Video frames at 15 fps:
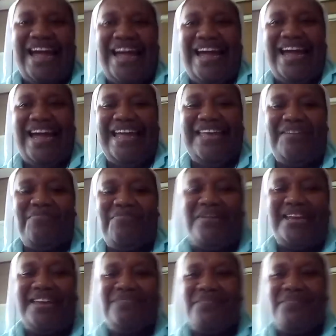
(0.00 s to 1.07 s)
I am an
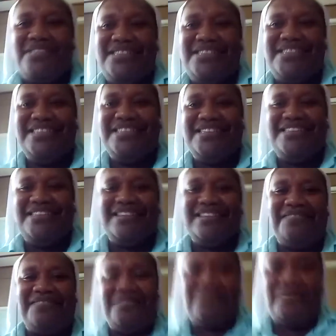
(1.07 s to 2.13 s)
MSC sister
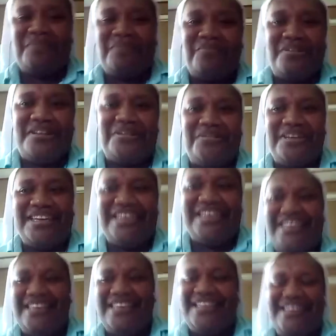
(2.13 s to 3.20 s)
from Papua New Guinea.